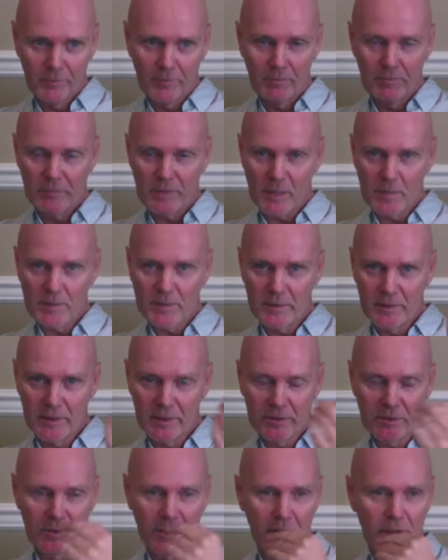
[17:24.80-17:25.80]
perhaps in the
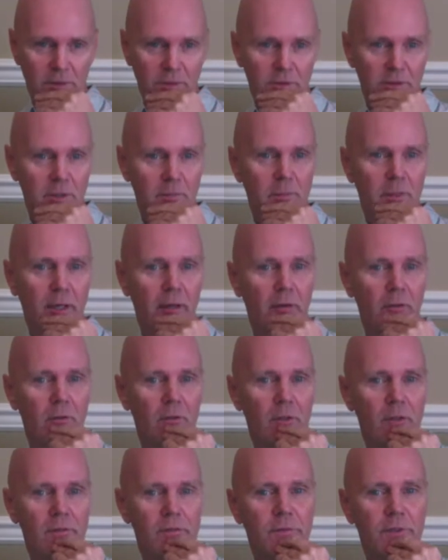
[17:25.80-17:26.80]
introductory
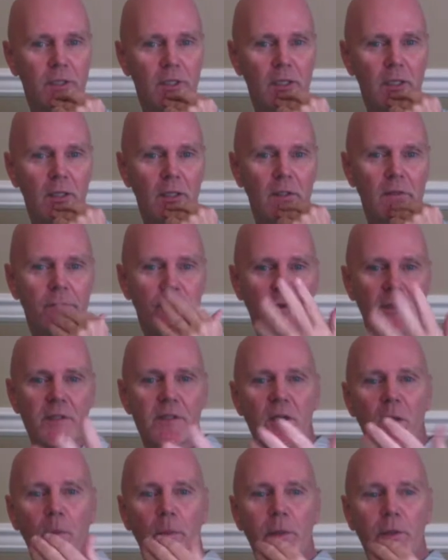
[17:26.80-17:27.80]
paragraph. For
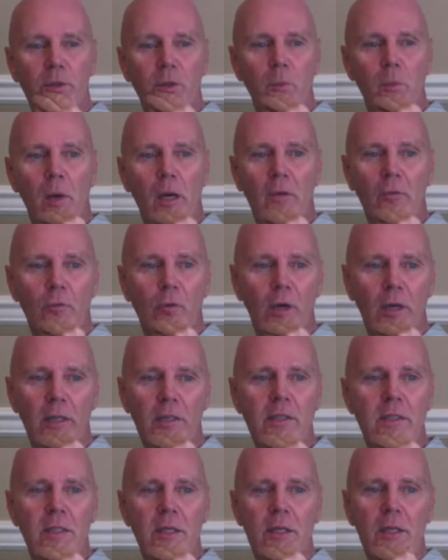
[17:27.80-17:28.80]
example, you might write,
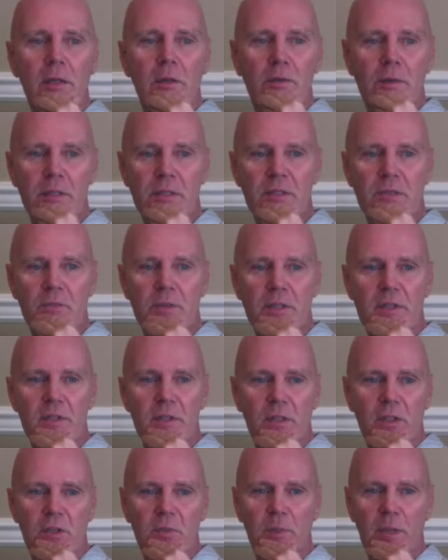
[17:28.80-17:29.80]
this
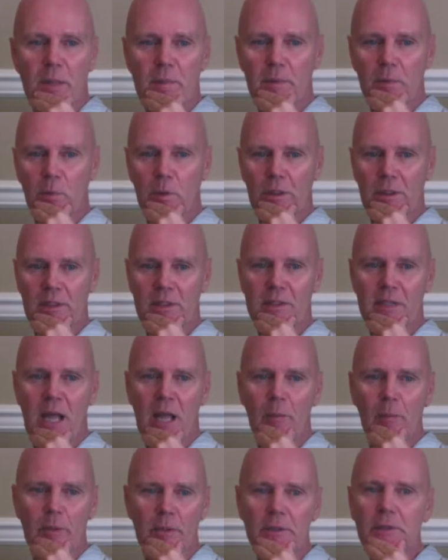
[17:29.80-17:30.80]
research paper will
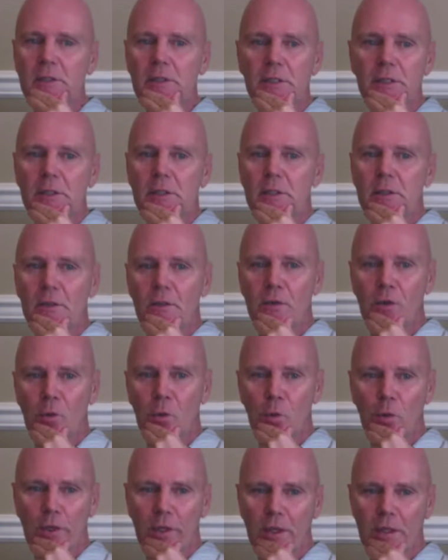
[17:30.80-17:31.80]
examine the
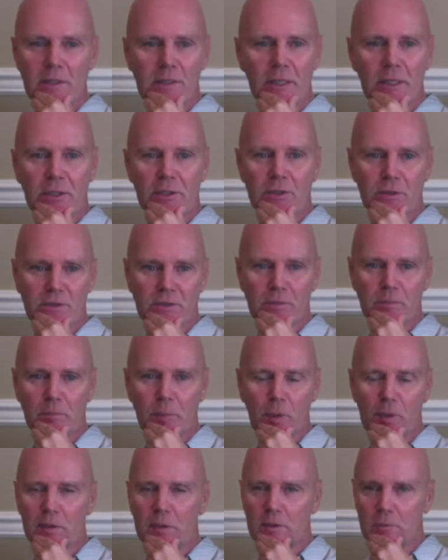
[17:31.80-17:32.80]
organization of
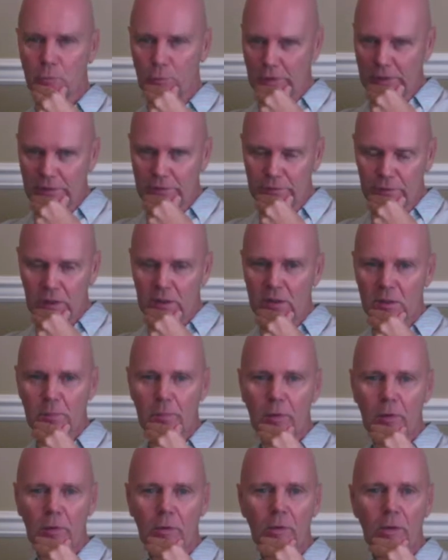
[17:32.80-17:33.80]
bottle refund
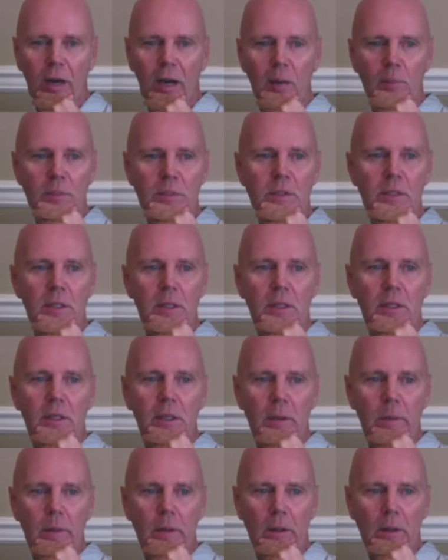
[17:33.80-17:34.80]
programs
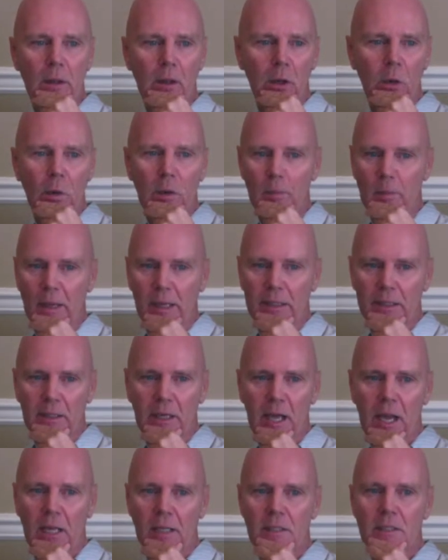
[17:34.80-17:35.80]
in the Lower
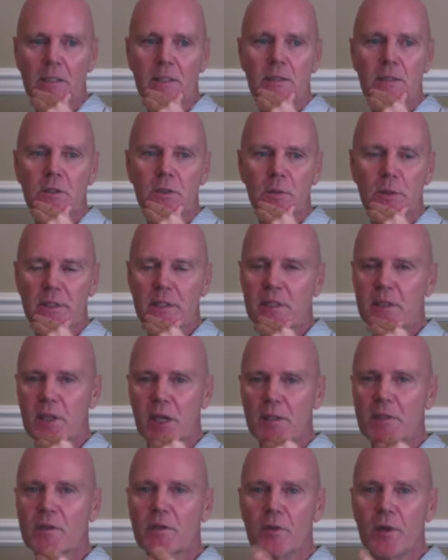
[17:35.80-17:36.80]
Mainland to
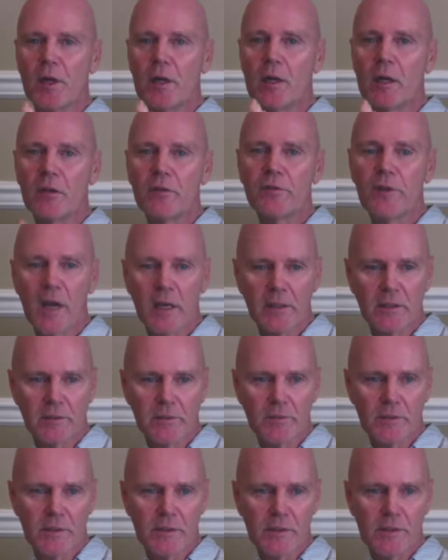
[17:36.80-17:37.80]
assess their
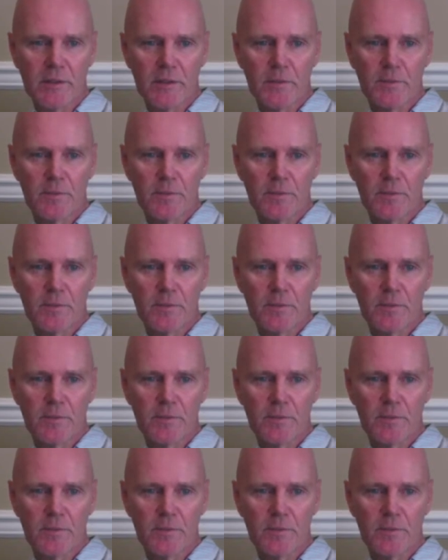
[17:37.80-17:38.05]
effectiveness.